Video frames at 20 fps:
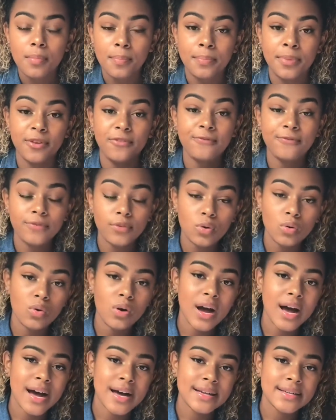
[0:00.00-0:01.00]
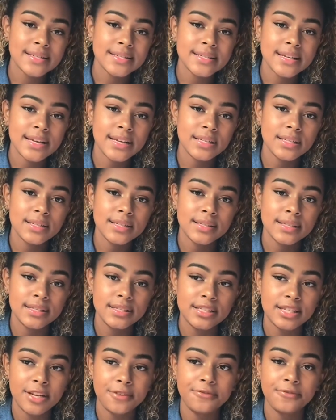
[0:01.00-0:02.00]
beforehand into the
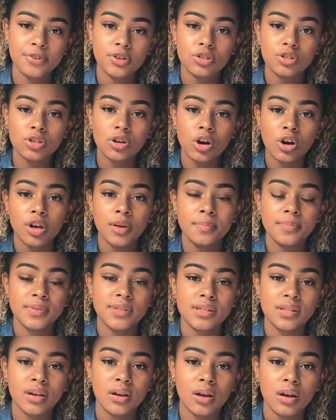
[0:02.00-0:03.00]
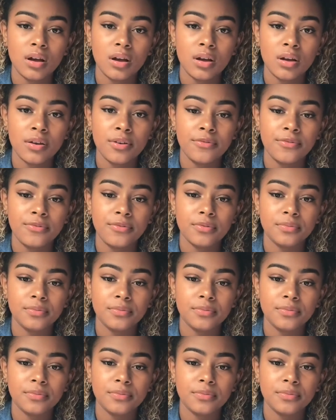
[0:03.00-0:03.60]
different types of